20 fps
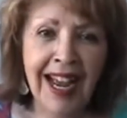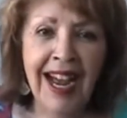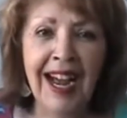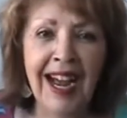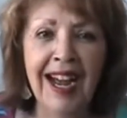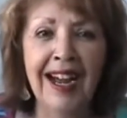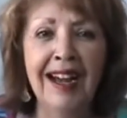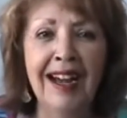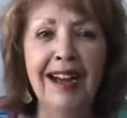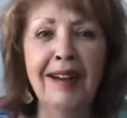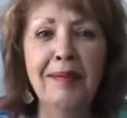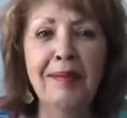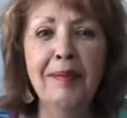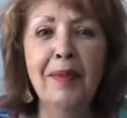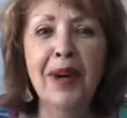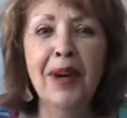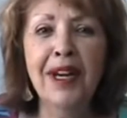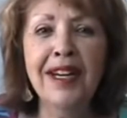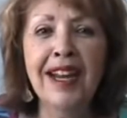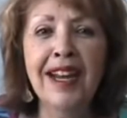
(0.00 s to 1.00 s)

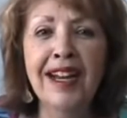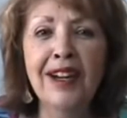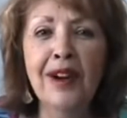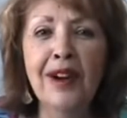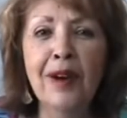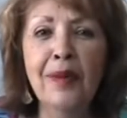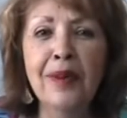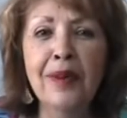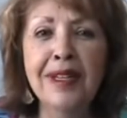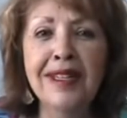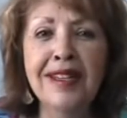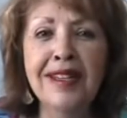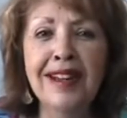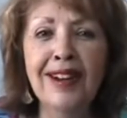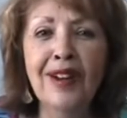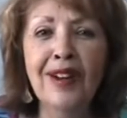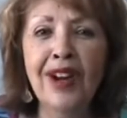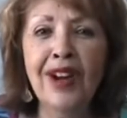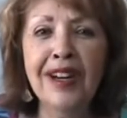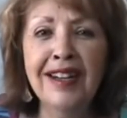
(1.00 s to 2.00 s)
but I always tell
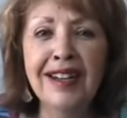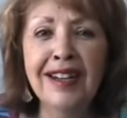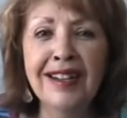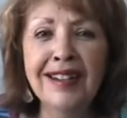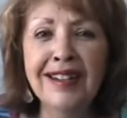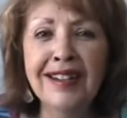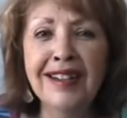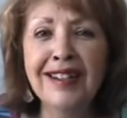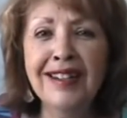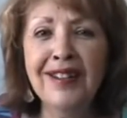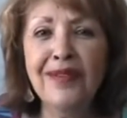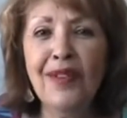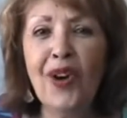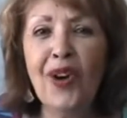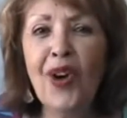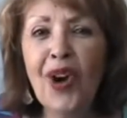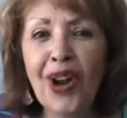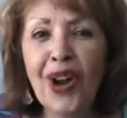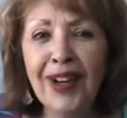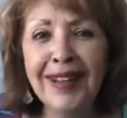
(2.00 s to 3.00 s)
audiences of
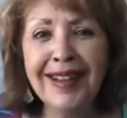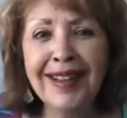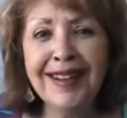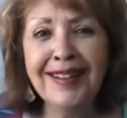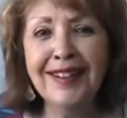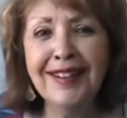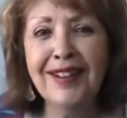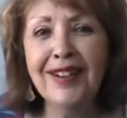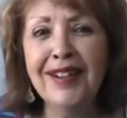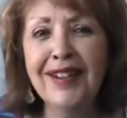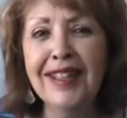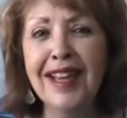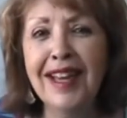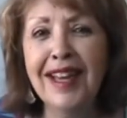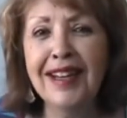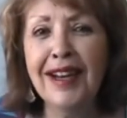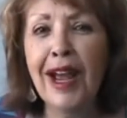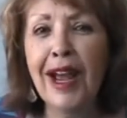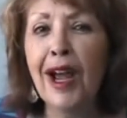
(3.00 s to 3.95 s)
all ages that